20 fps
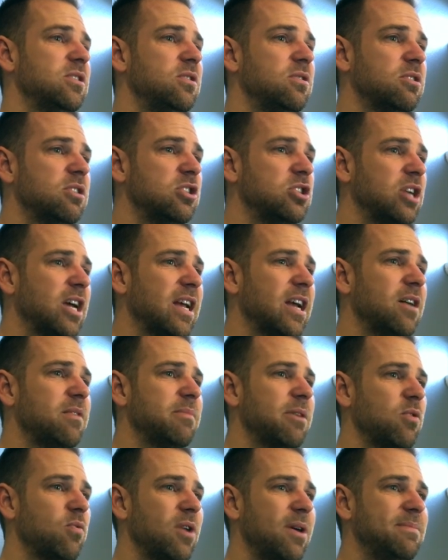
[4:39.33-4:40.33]
you can check out
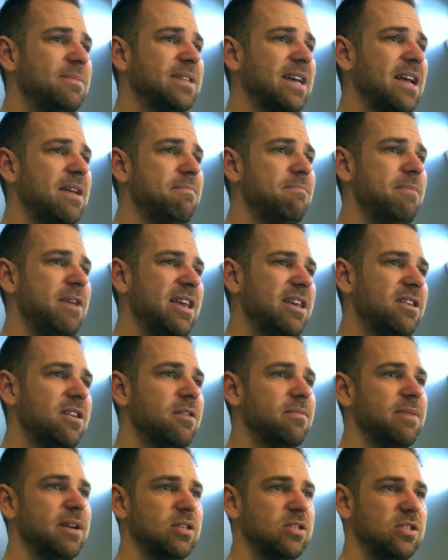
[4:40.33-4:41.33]
my website,
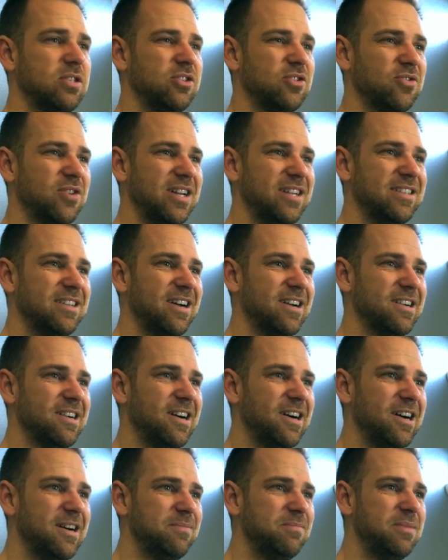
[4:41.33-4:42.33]

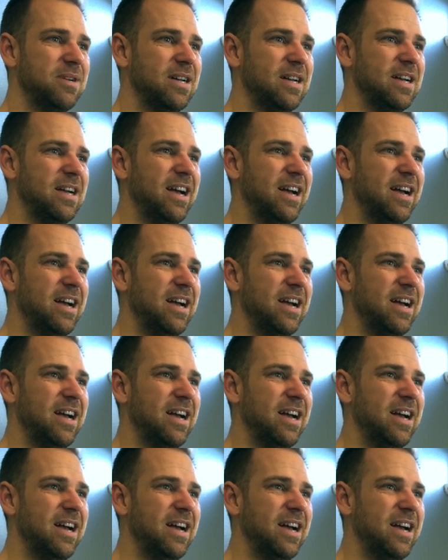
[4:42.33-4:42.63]
makeyourmessagegreat.com.